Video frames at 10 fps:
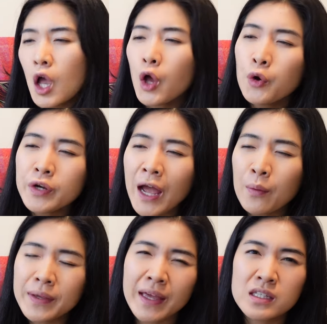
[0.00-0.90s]
Oh, now
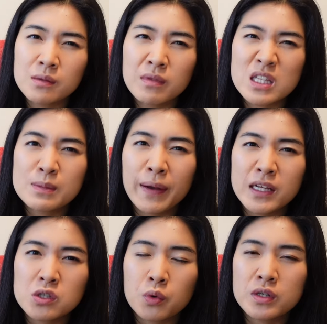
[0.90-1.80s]
I'm getting some of the
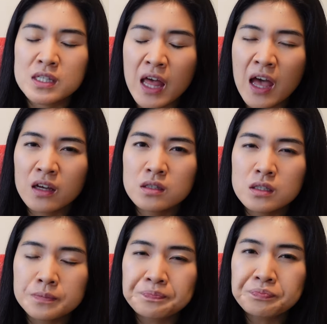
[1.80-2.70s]
spice towards the end.